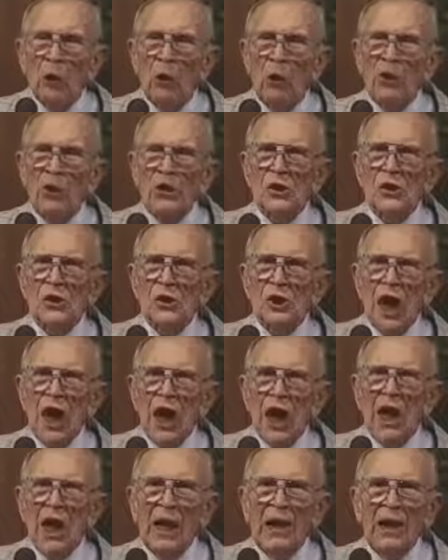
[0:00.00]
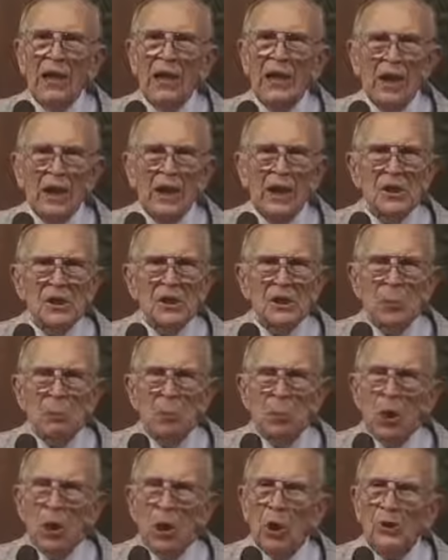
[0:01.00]
Christianity is a
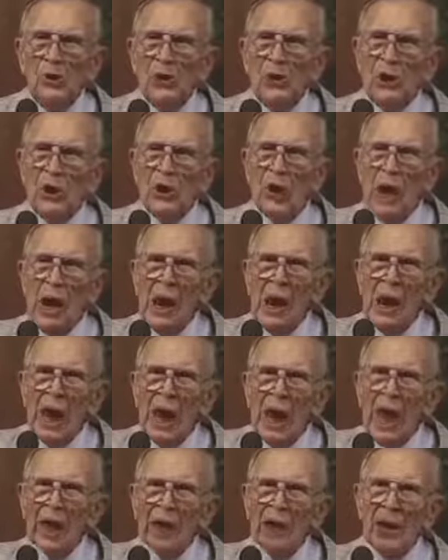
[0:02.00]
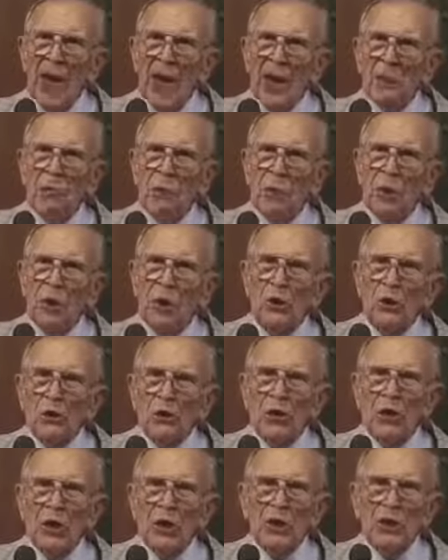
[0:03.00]
person and that
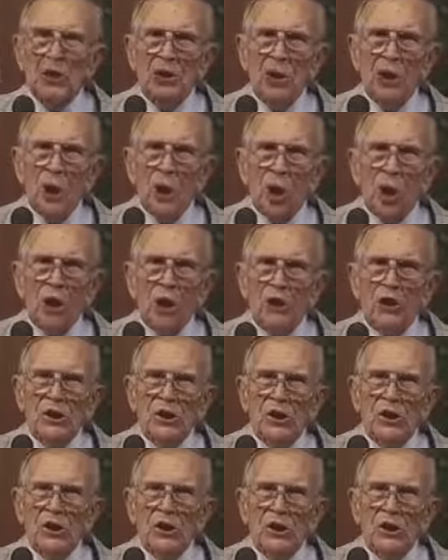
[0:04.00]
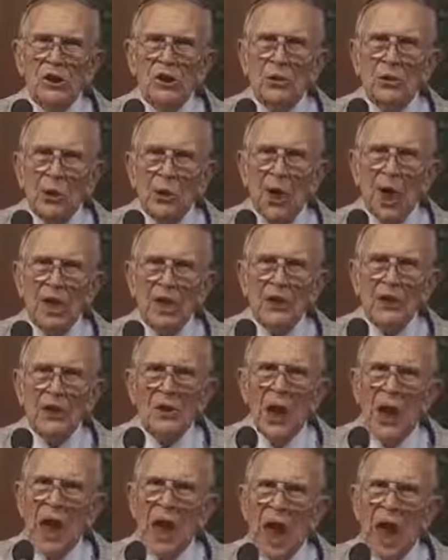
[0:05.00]
person is the Lord Jesus Christ,